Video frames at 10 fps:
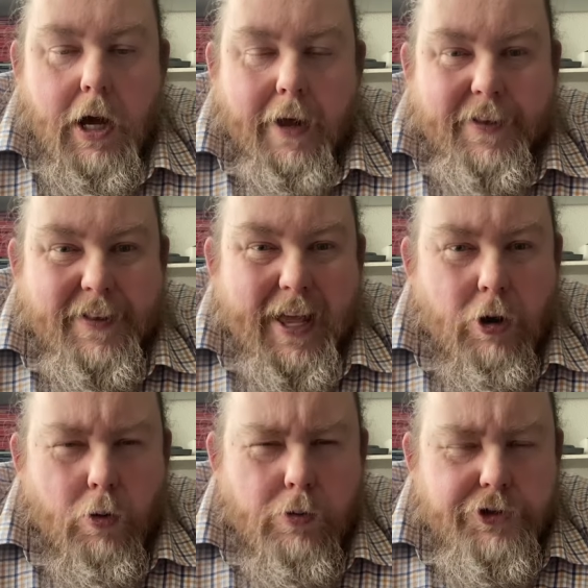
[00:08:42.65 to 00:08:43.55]
I think
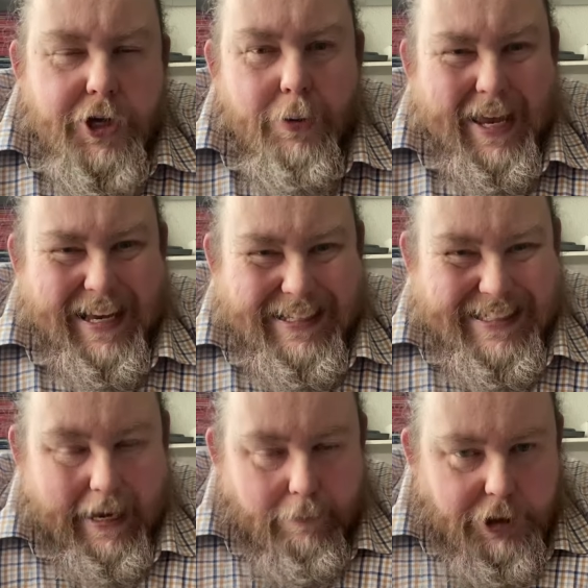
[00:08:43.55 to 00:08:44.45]
they're also
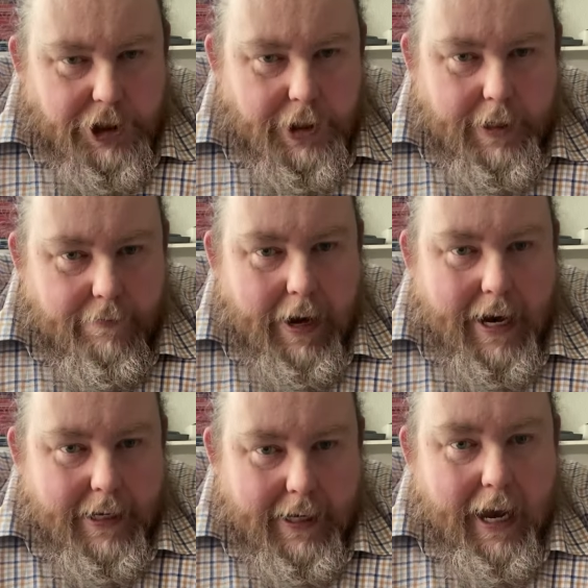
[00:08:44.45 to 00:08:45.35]
exceptionally
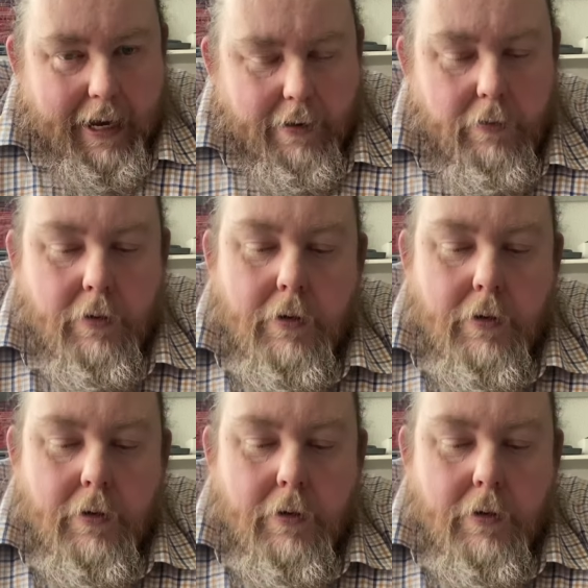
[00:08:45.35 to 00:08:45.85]
rare now.